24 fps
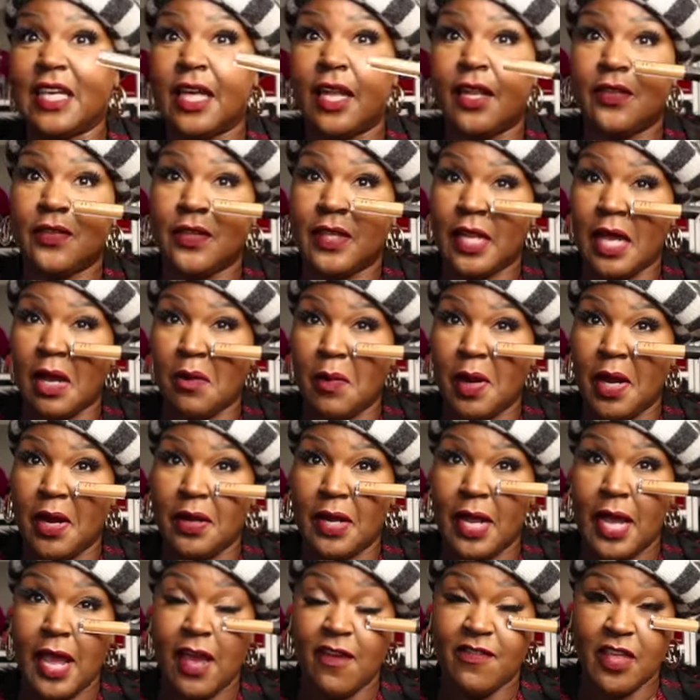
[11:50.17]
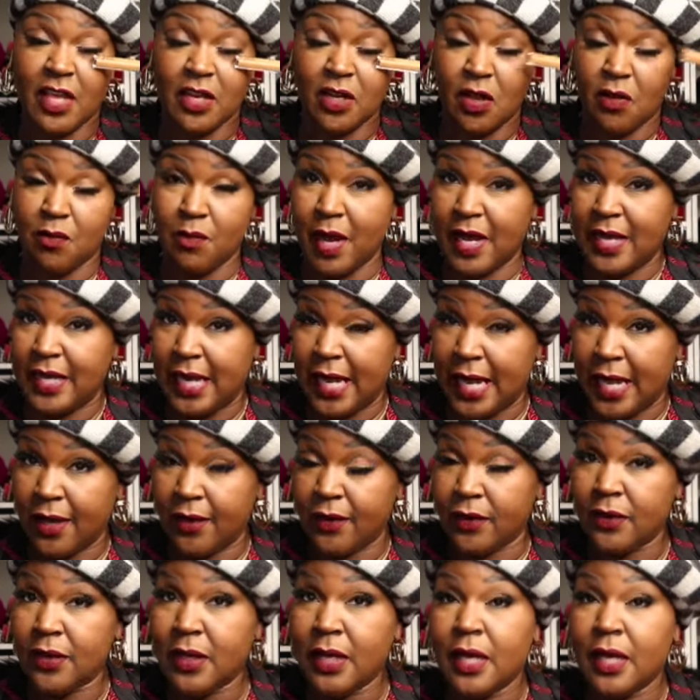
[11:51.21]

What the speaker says: color that I wear, and I have that on right now